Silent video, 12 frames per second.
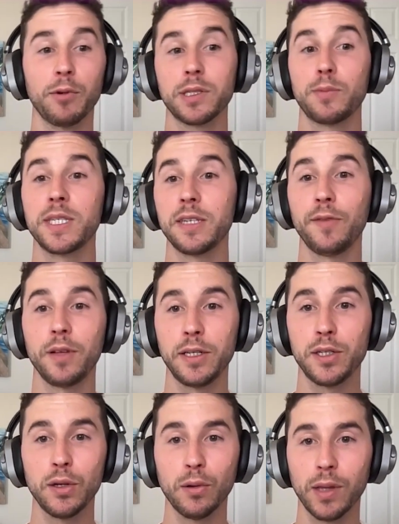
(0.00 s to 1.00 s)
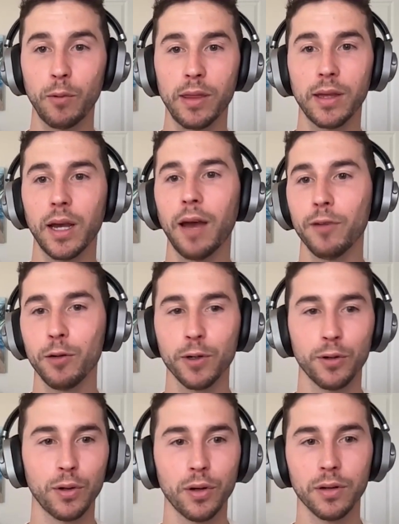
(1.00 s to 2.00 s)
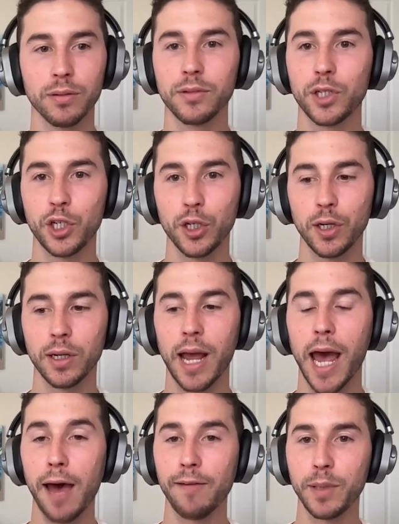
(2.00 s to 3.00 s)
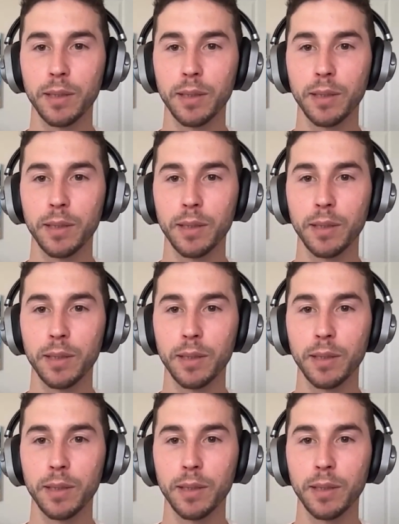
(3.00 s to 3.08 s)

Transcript: specifically, two that we think every recruiter should have,